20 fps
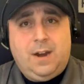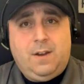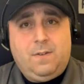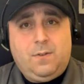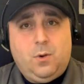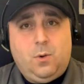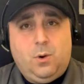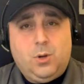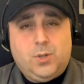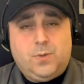of
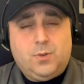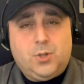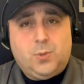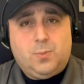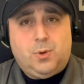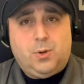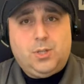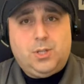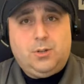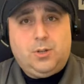course, for
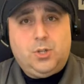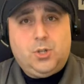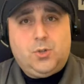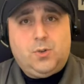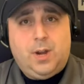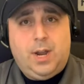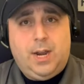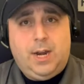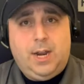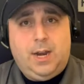Sports
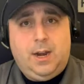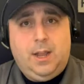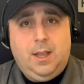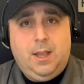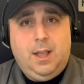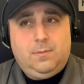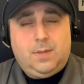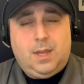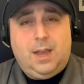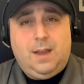Illustrated.
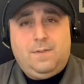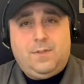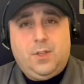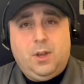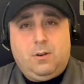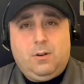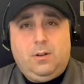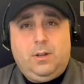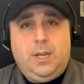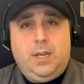I have
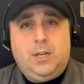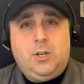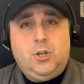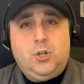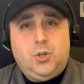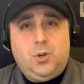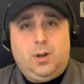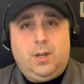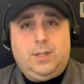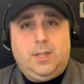thoroughly
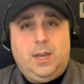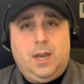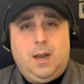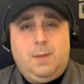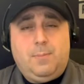enjoyed the